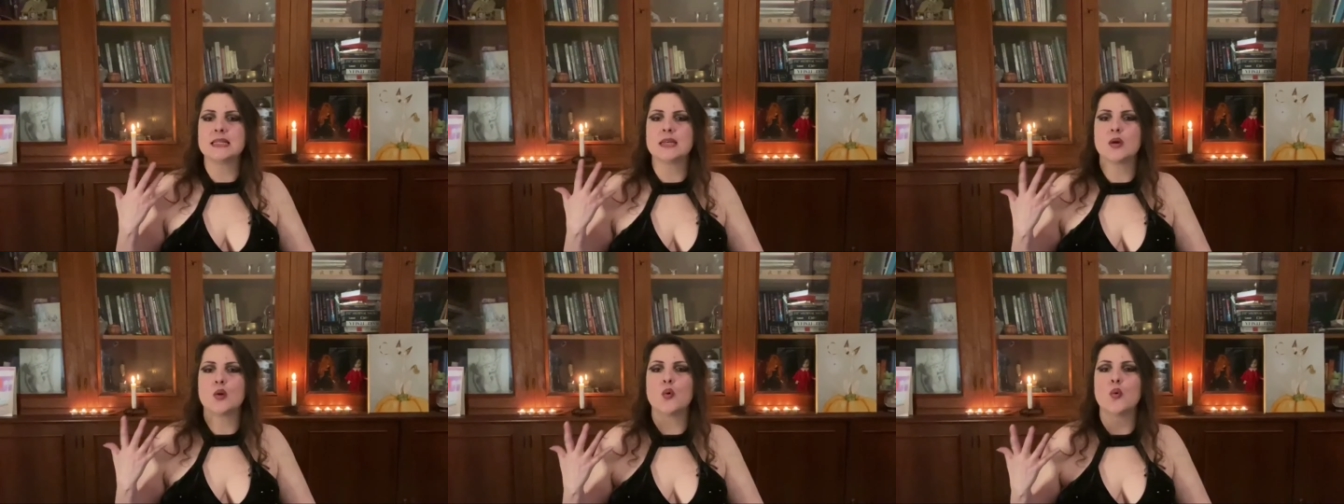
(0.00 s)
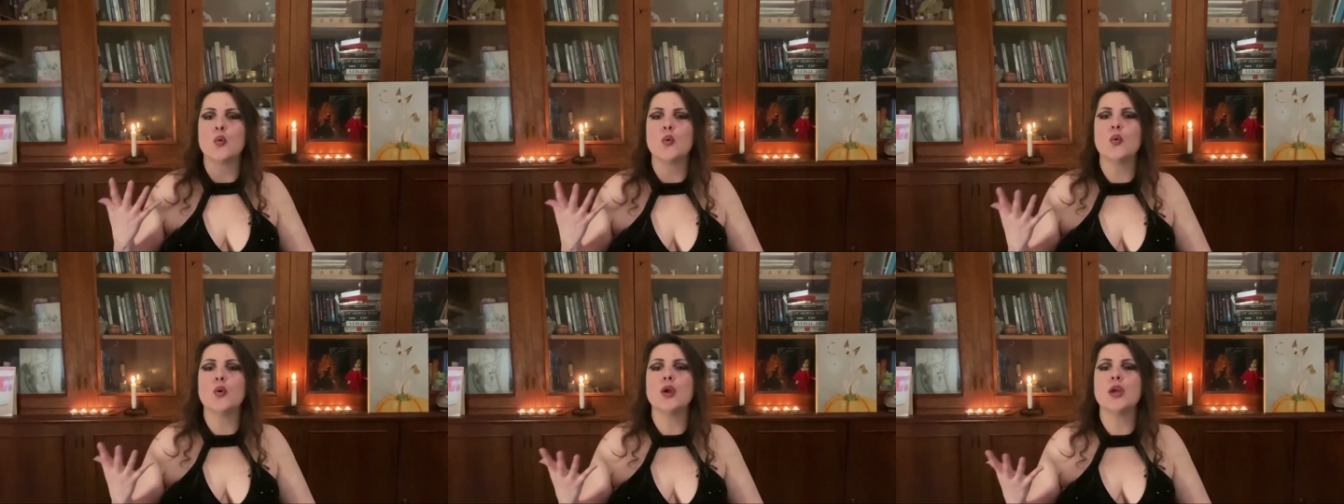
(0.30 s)
the
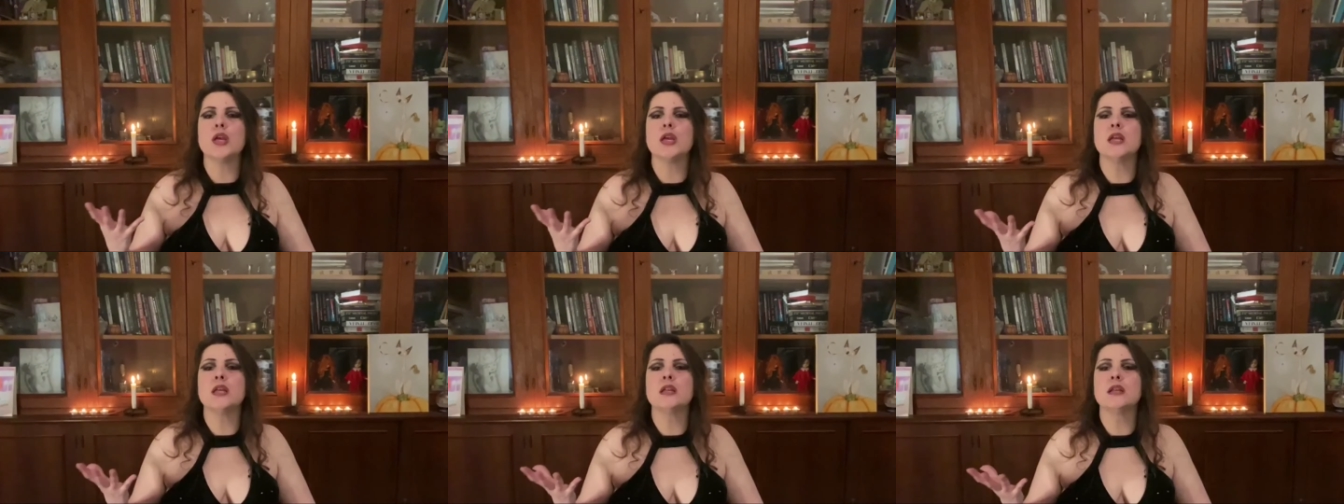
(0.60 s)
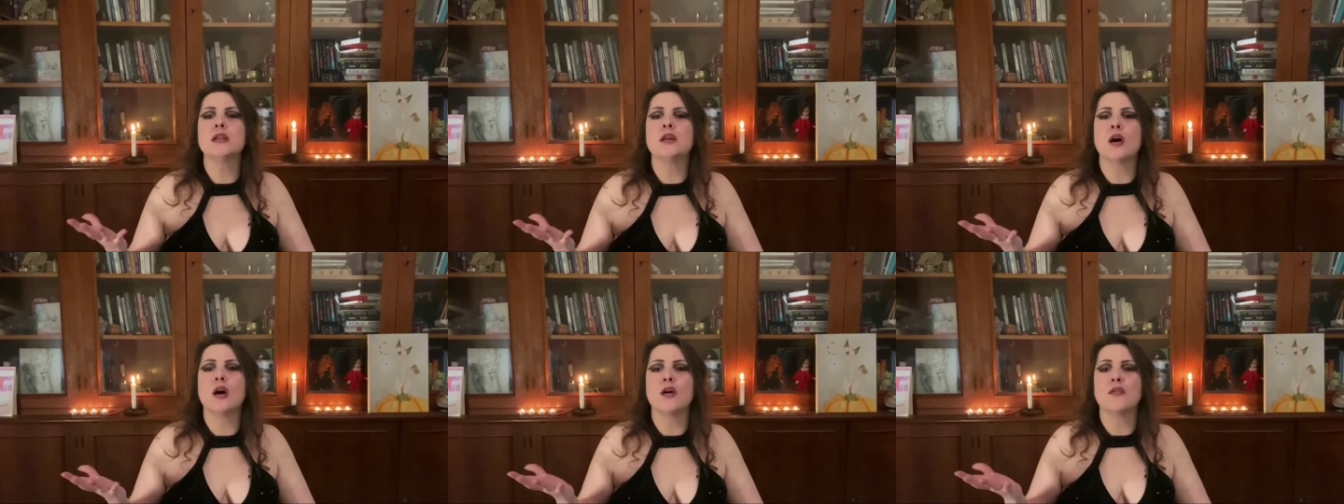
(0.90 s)

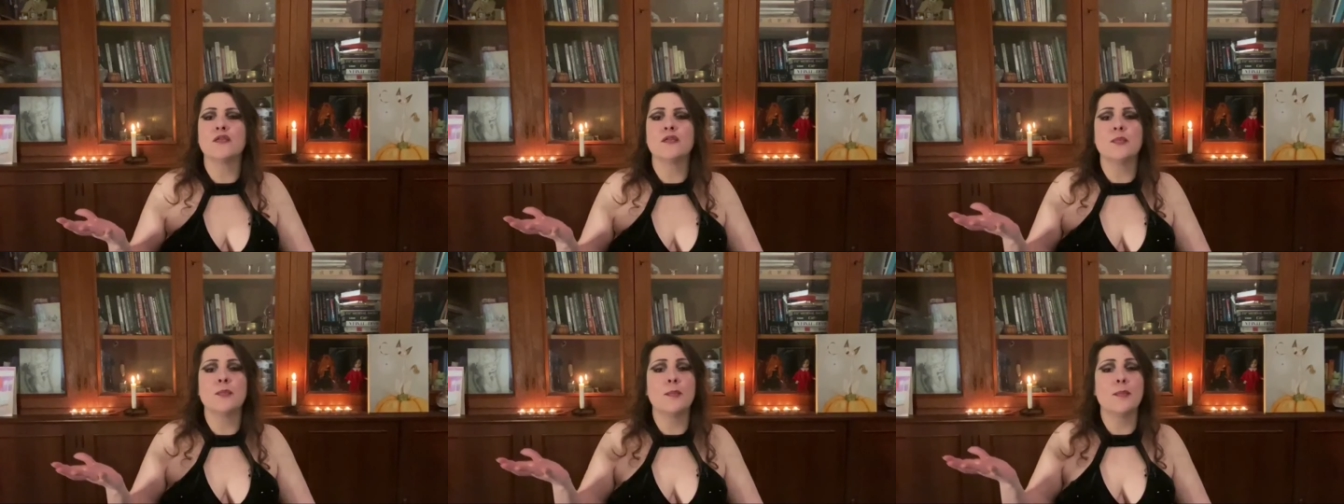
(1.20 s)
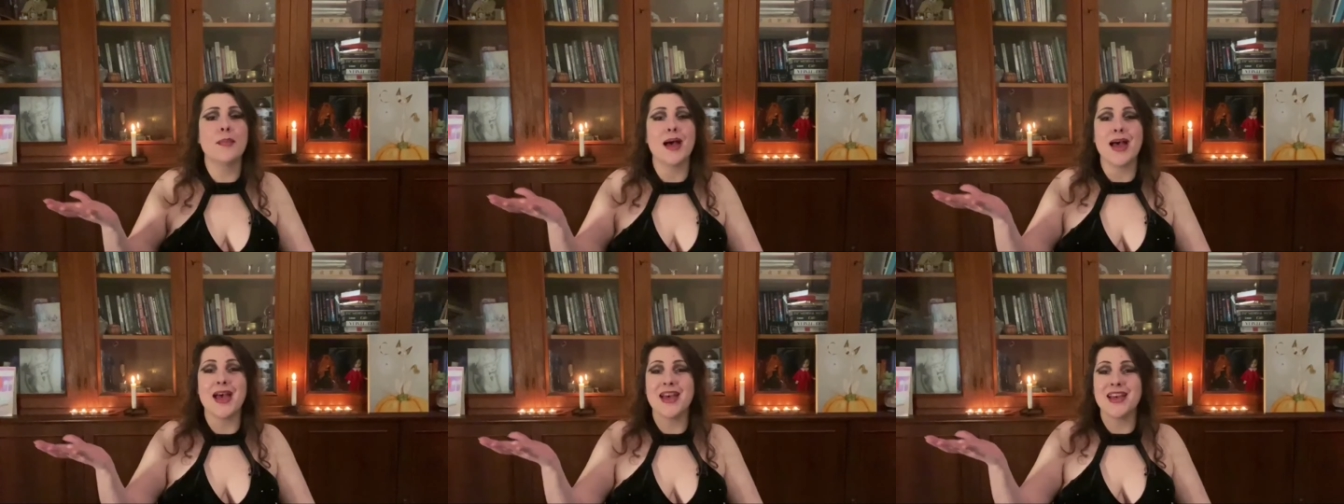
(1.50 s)
queen of
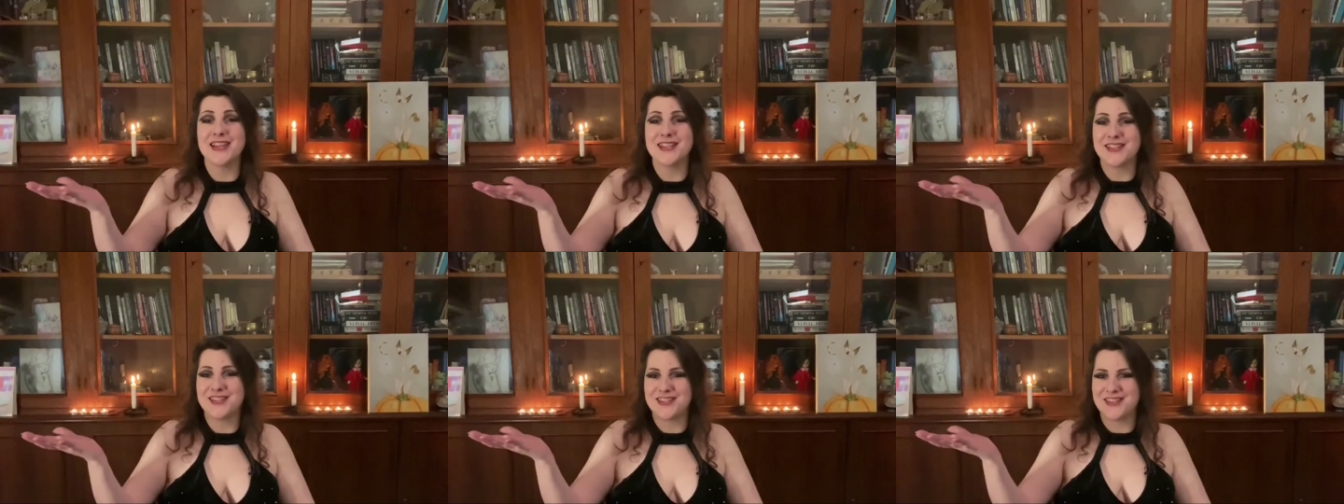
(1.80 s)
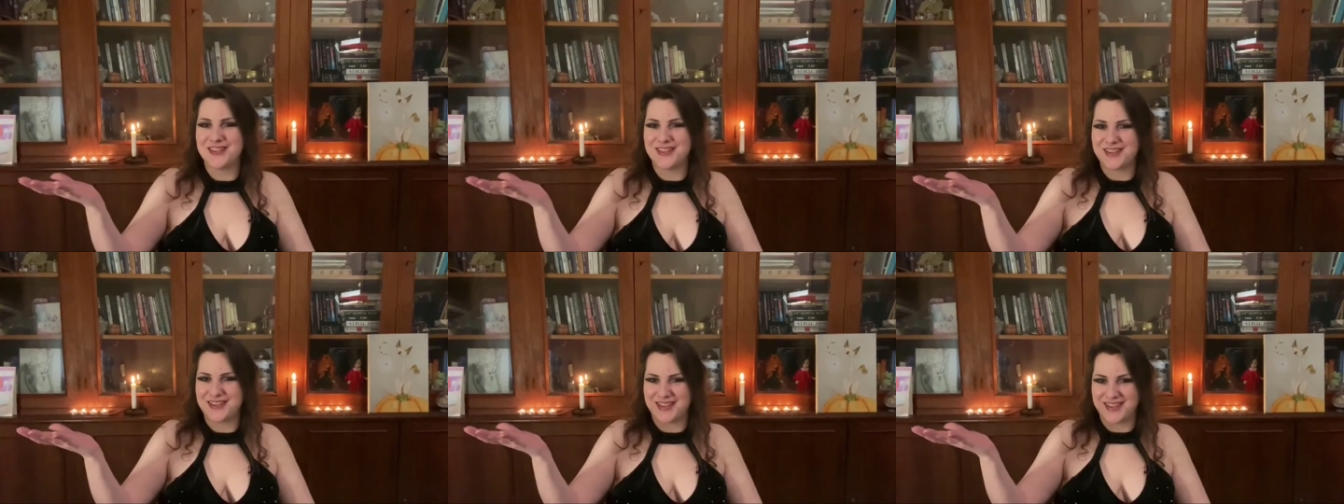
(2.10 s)

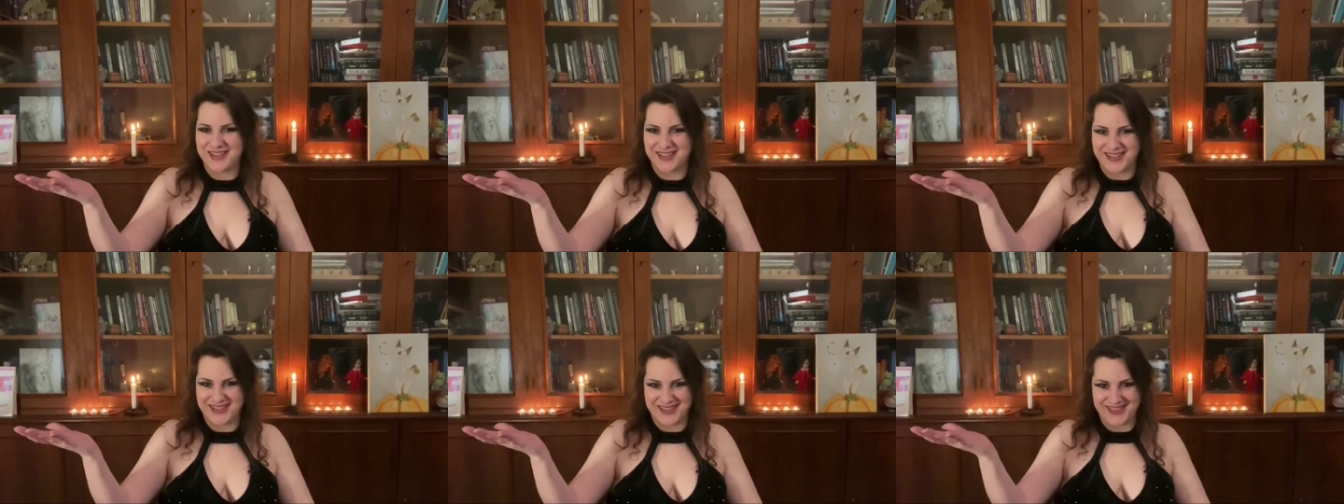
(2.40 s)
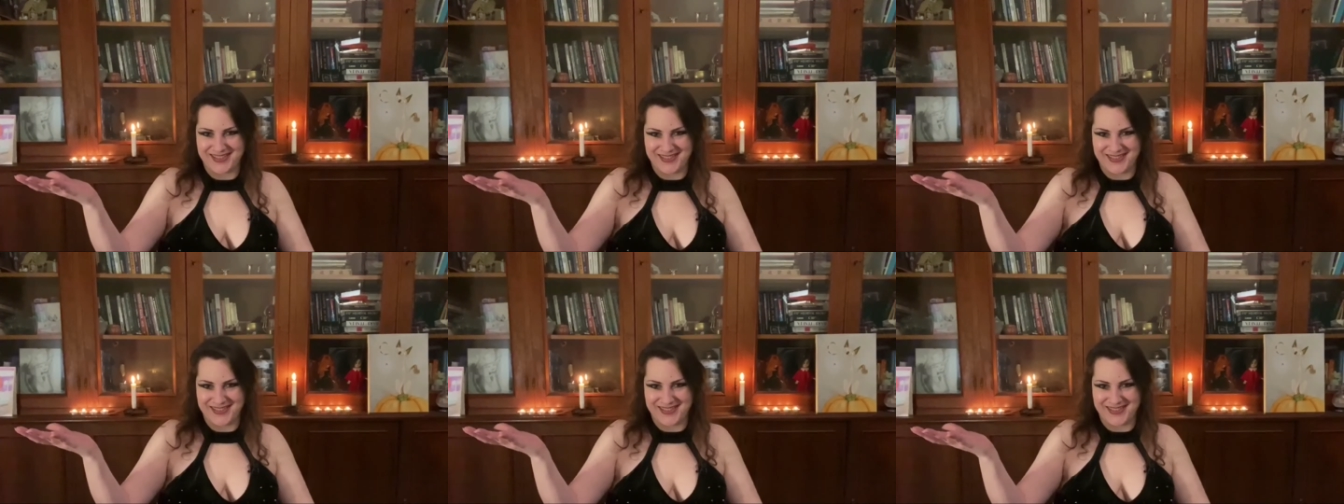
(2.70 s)
magic.